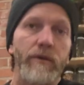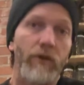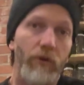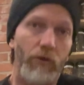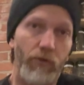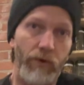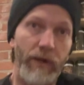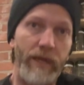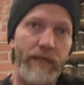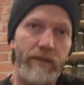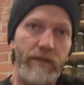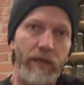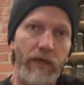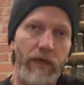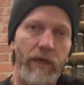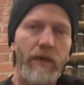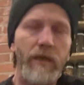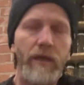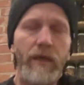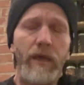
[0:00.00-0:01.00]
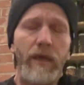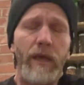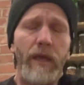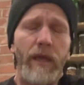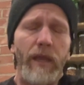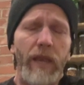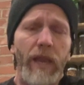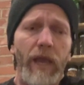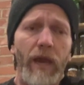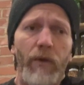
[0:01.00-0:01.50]
greatly.
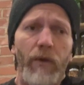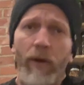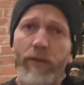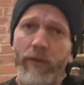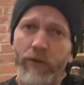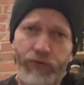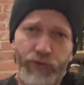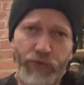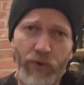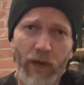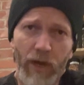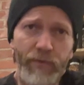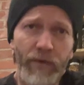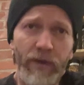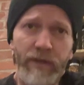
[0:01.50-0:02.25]
Now on the trough,